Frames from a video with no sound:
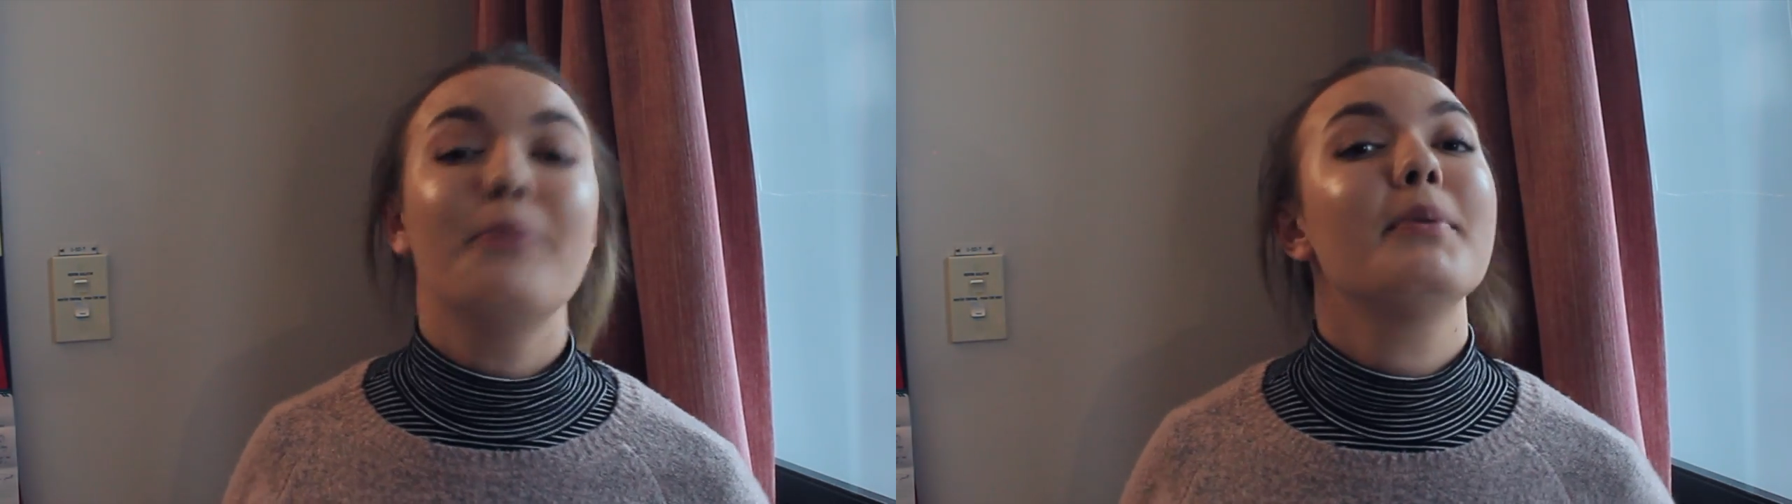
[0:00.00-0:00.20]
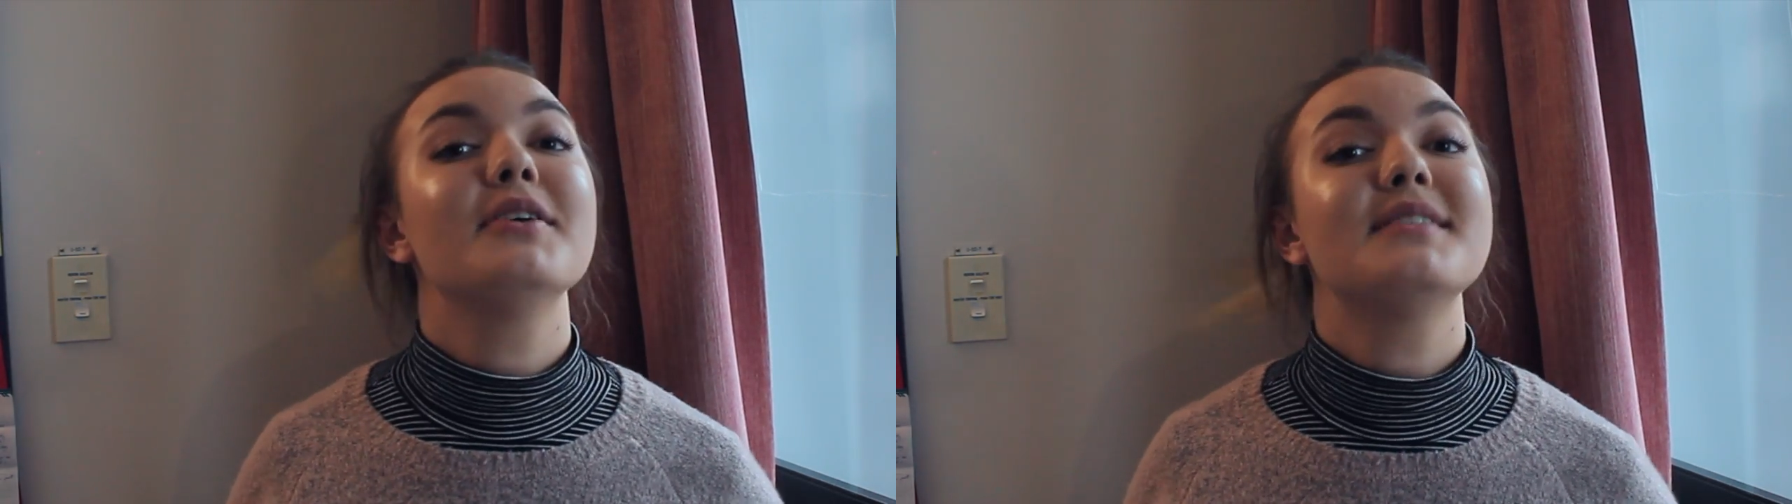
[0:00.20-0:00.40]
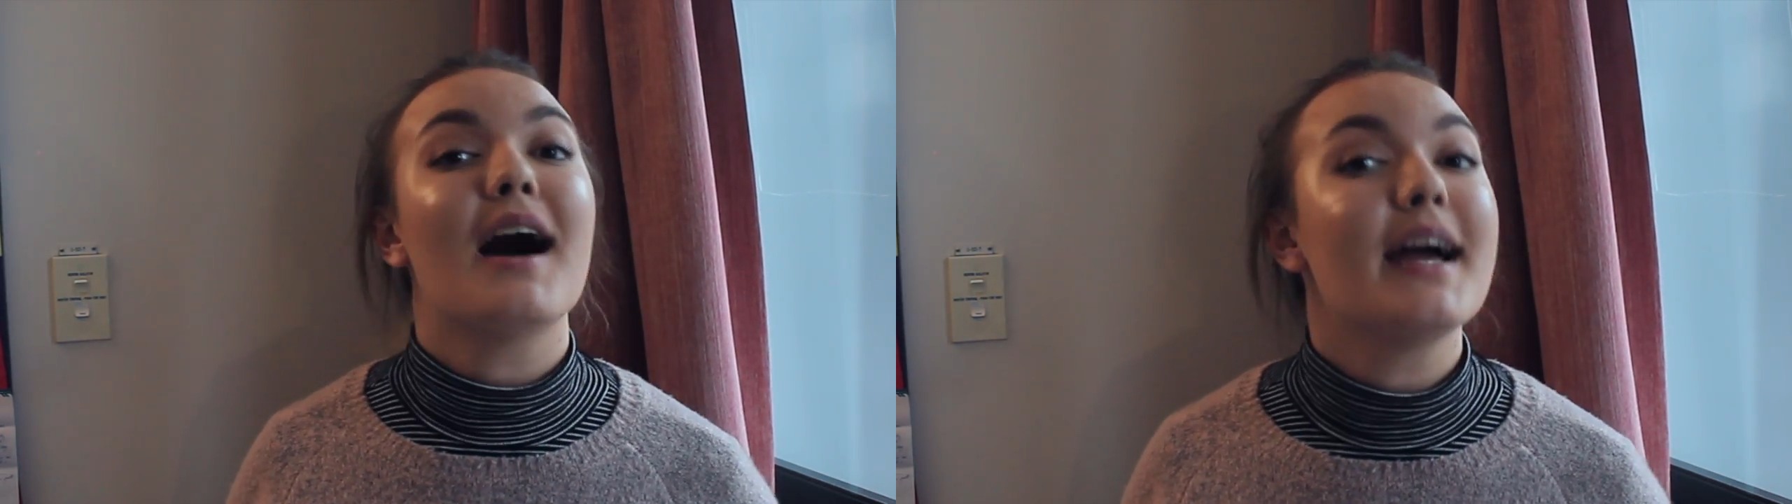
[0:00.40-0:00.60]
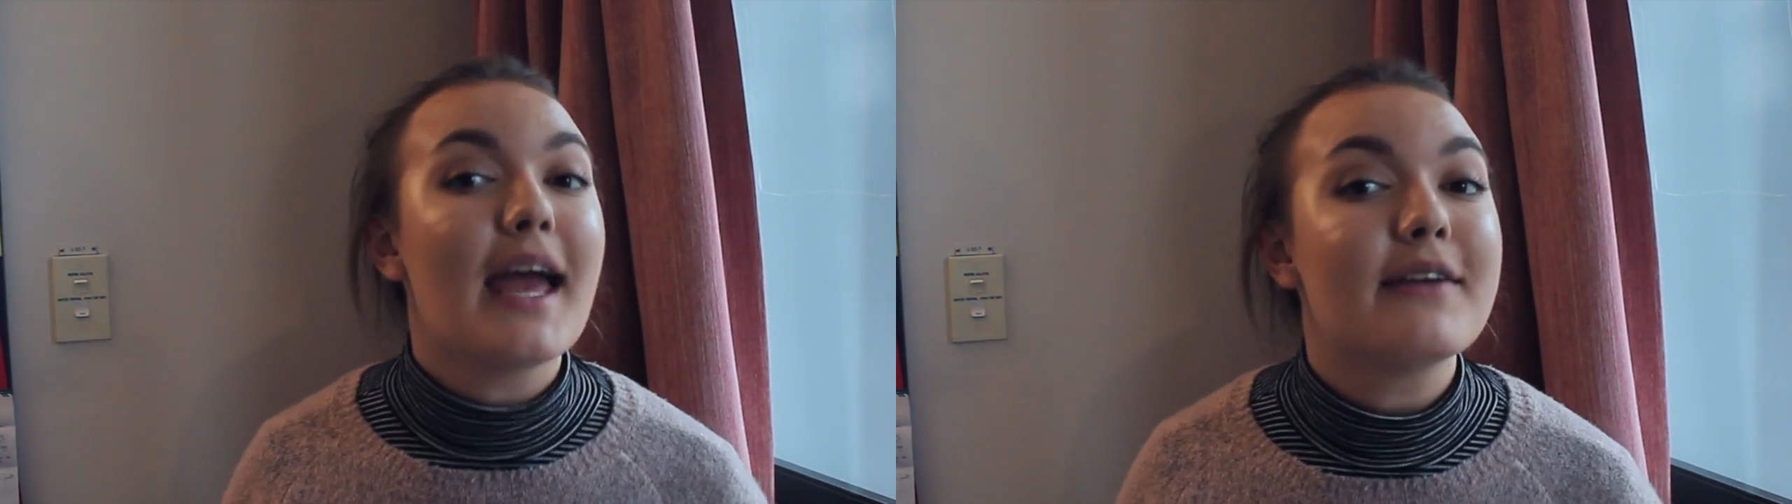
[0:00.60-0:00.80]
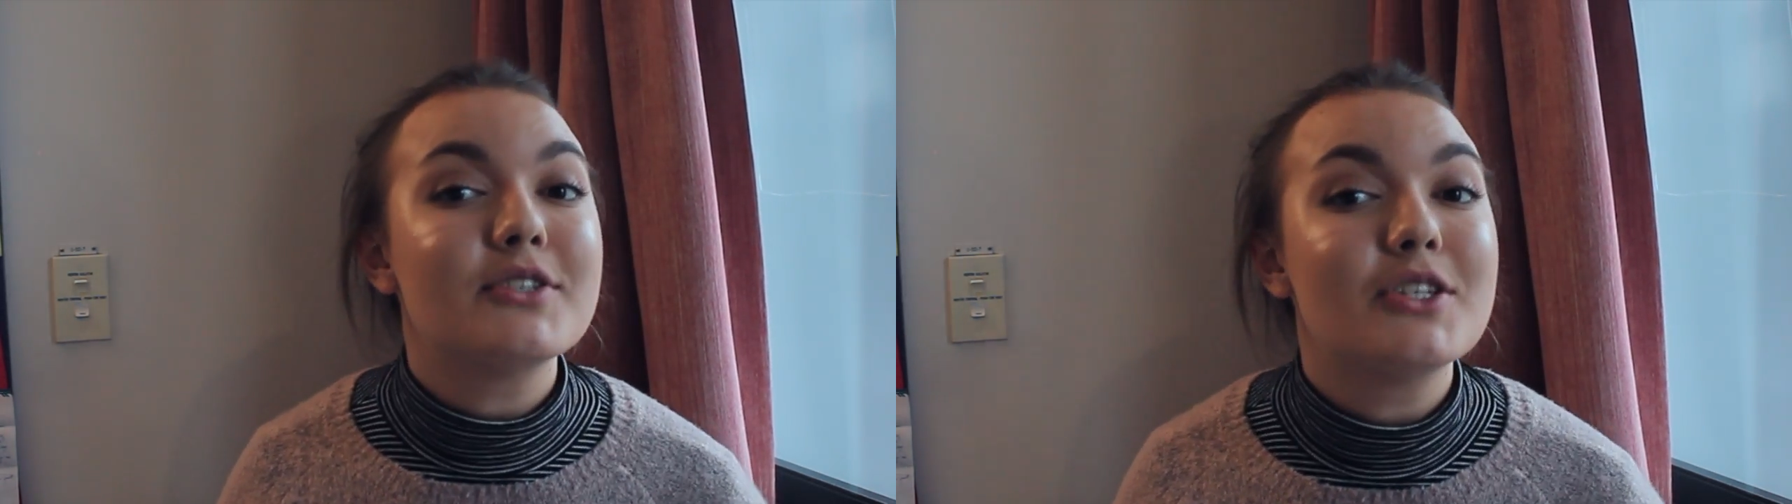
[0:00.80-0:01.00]
because I
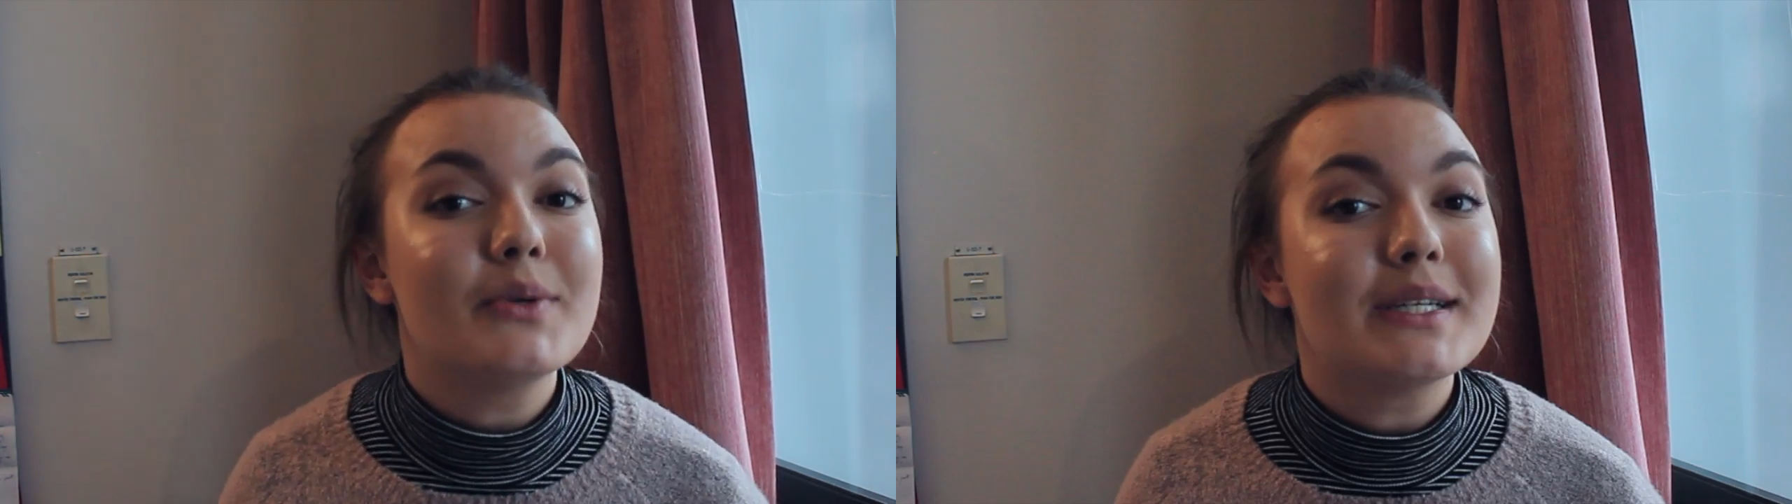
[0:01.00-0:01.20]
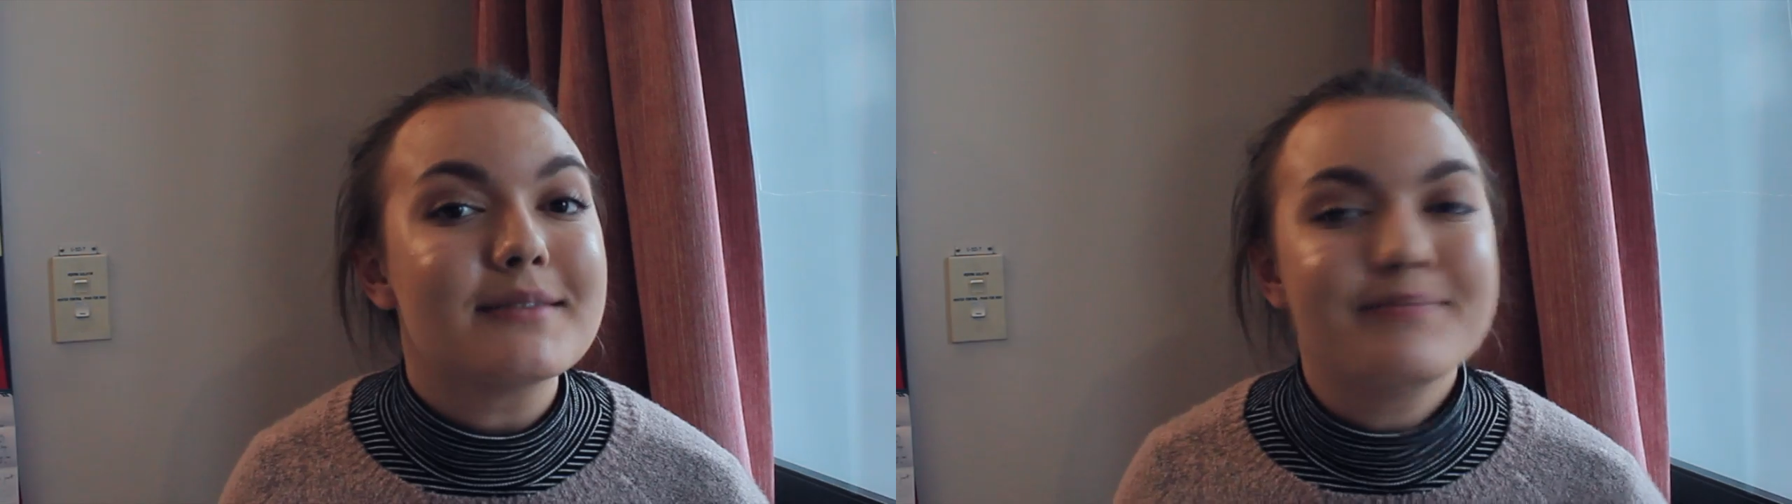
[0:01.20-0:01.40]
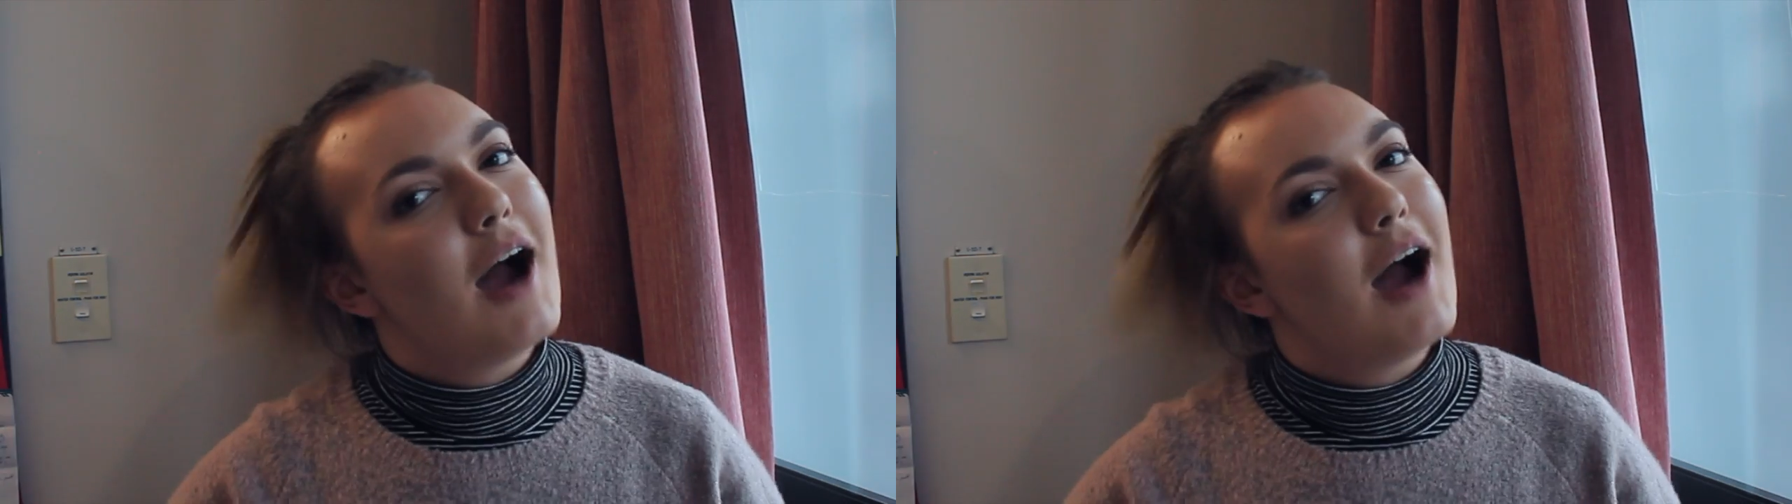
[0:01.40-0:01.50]
have to do it.